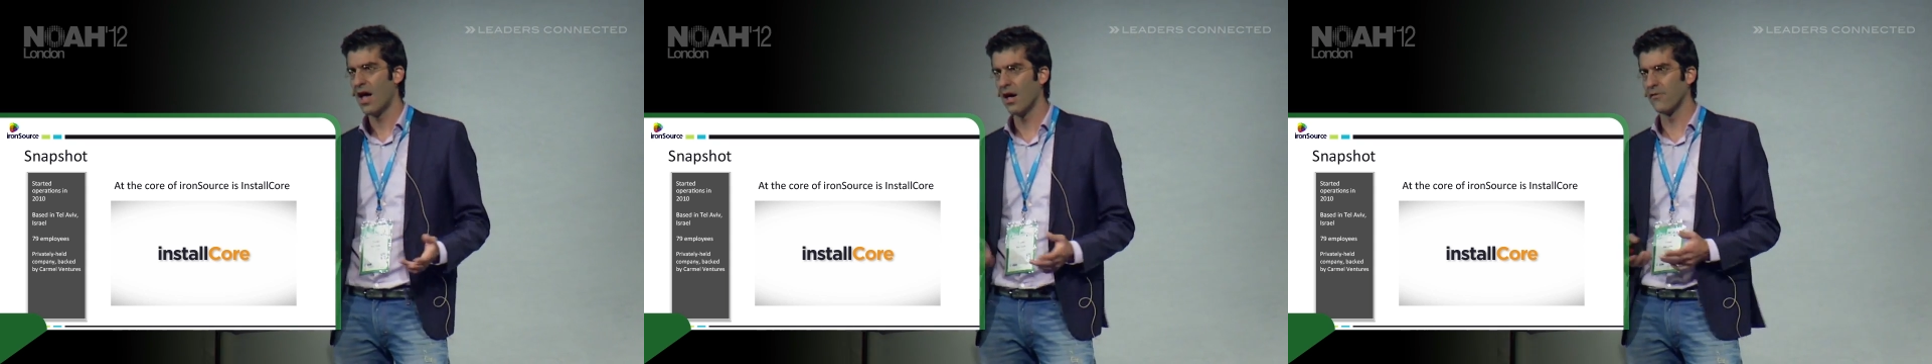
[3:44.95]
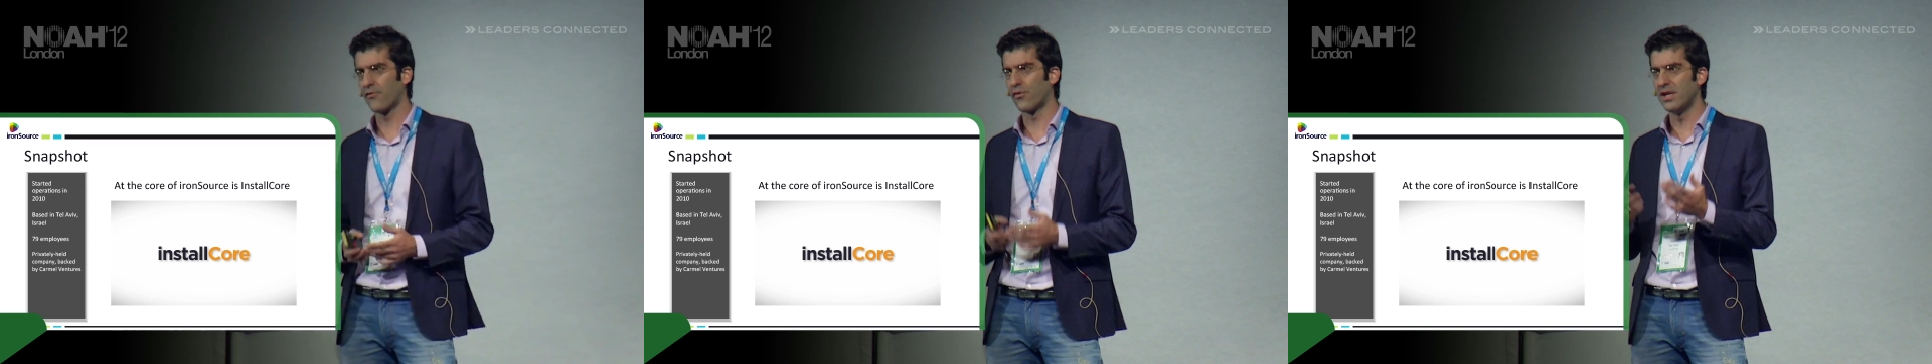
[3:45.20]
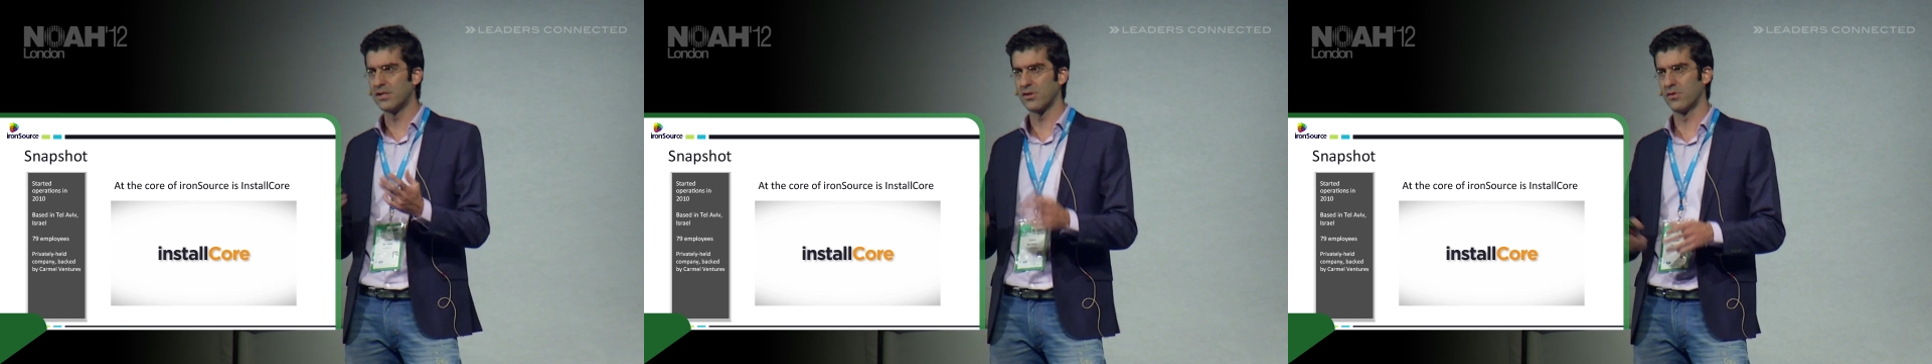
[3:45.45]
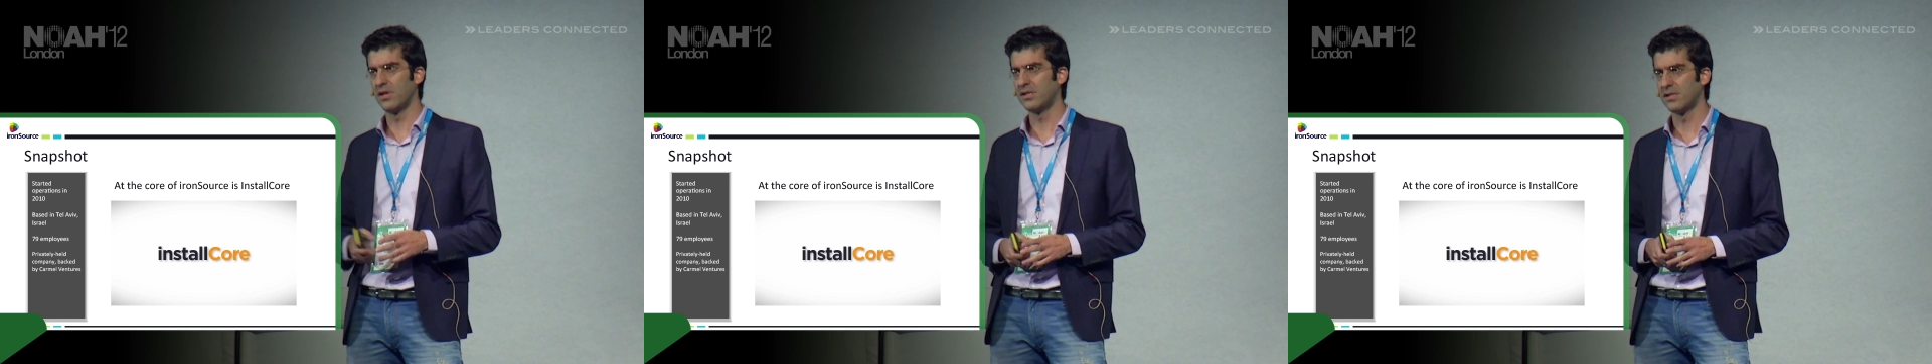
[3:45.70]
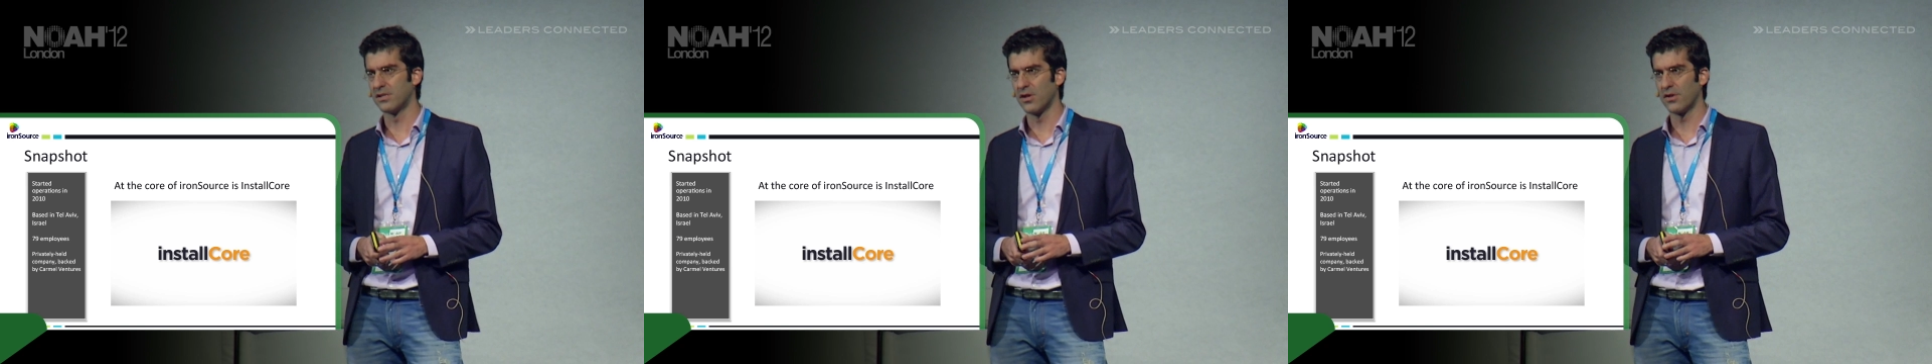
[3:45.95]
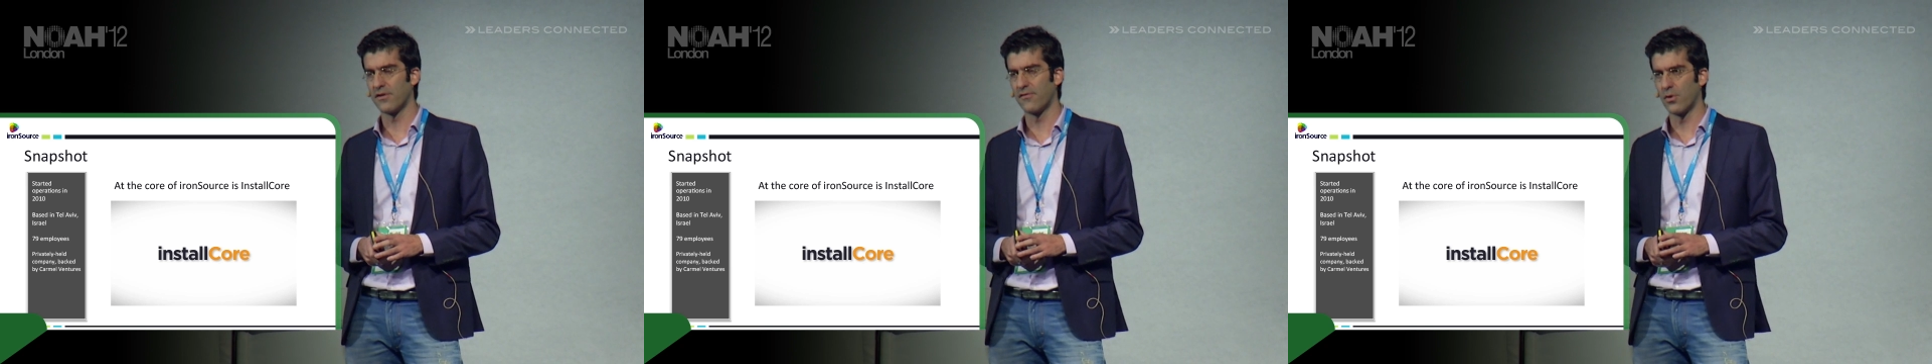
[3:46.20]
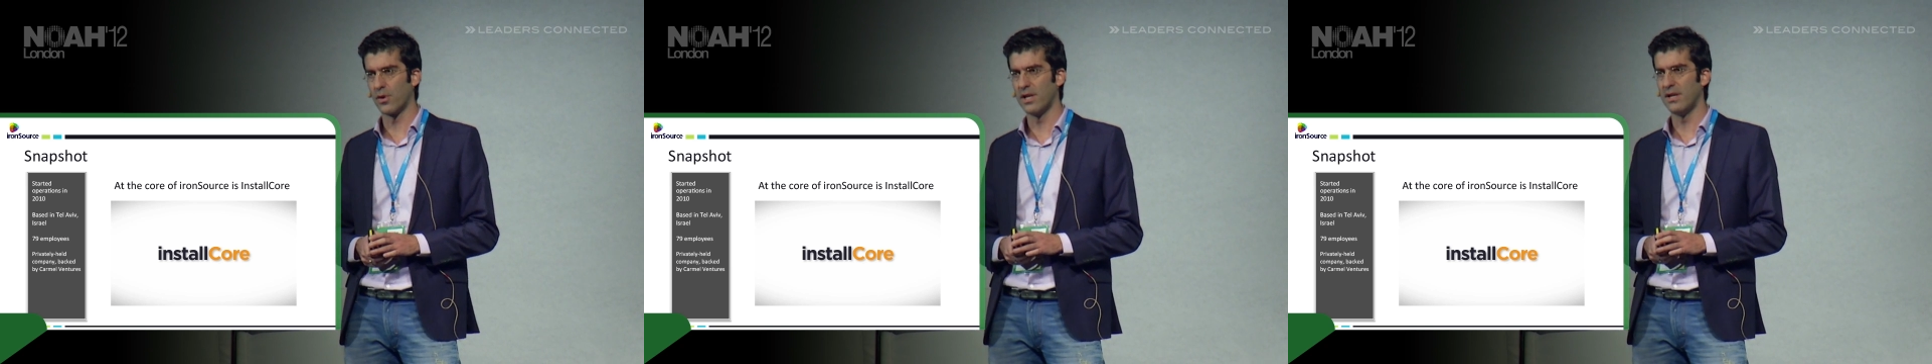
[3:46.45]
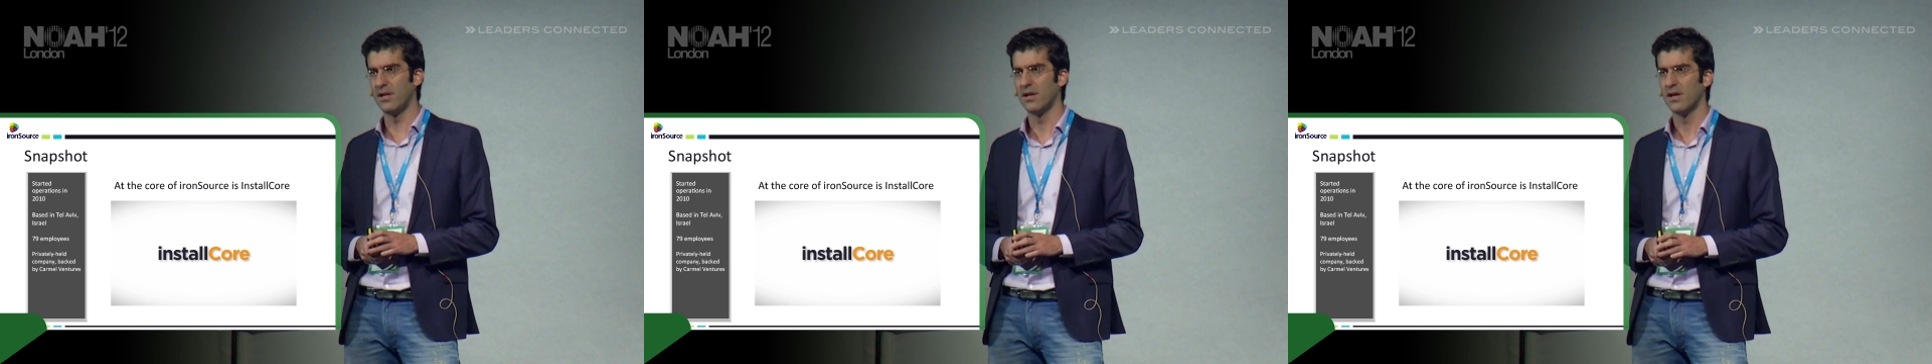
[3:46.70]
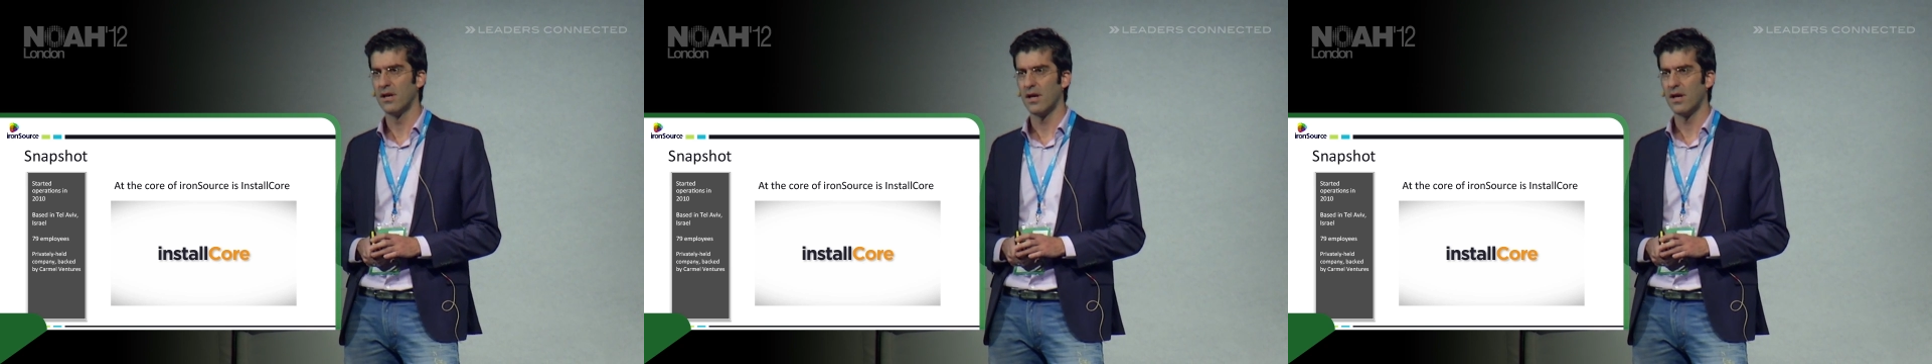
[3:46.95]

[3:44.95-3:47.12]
are free, so this is not a very